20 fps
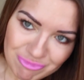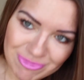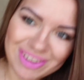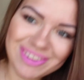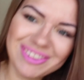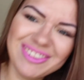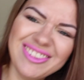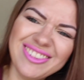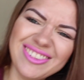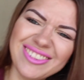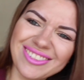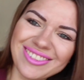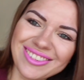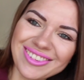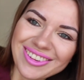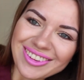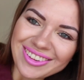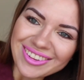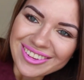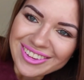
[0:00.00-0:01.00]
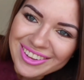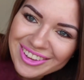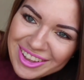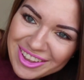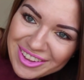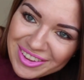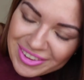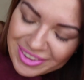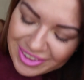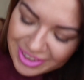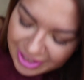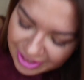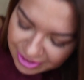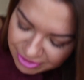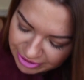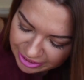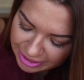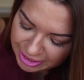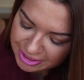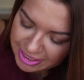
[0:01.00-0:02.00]

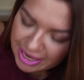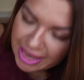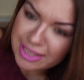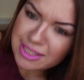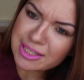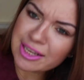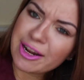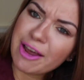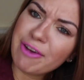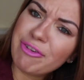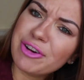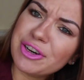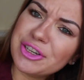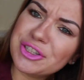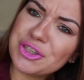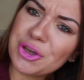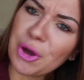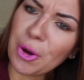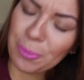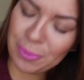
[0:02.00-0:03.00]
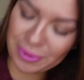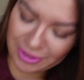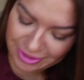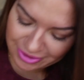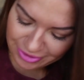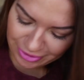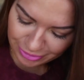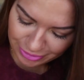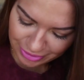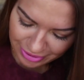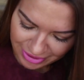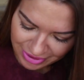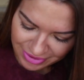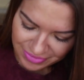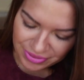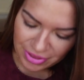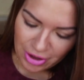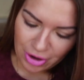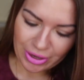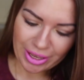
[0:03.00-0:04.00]
It really takes an effort to open it though.
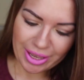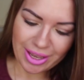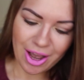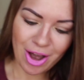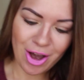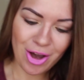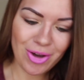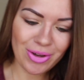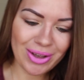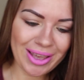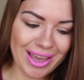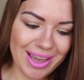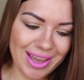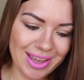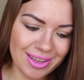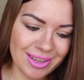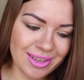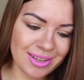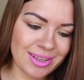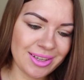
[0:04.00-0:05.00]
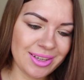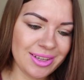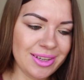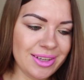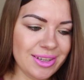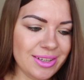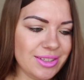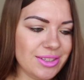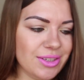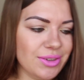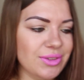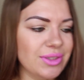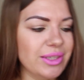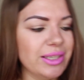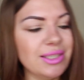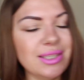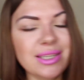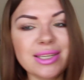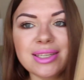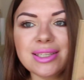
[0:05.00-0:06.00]
Okay. So
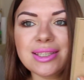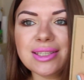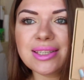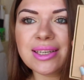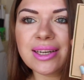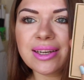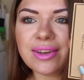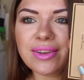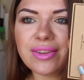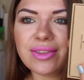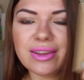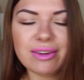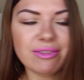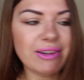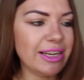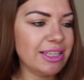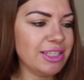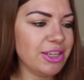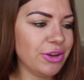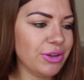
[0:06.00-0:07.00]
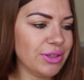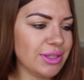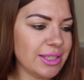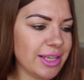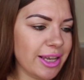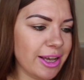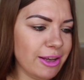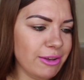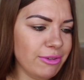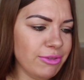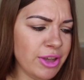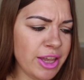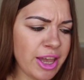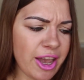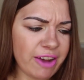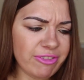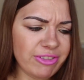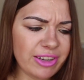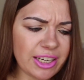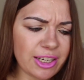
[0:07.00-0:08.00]
this is the radio itself.
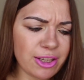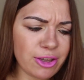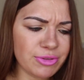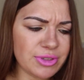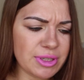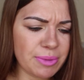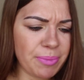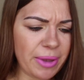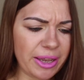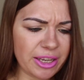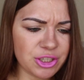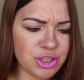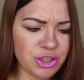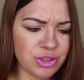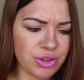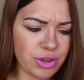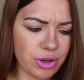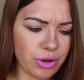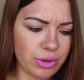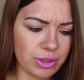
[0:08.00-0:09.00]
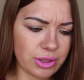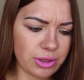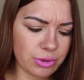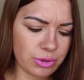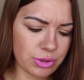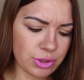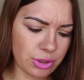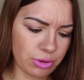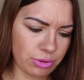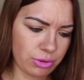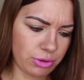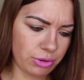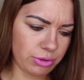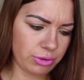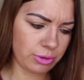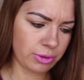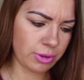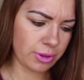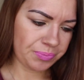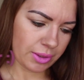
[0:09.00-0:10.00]
I really love the packaging though, it looks so
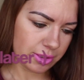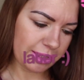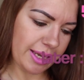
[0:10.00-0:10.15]
cool.